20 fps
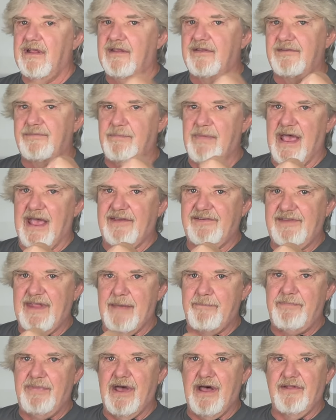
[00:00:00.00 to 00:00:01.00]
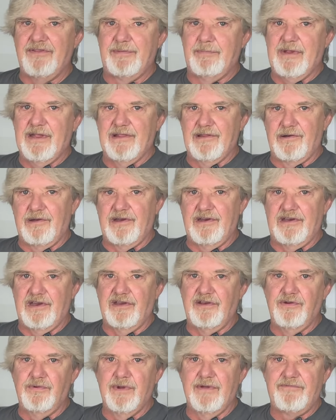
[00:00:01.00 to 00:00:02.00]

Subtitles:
Smash that bell to be alerted to new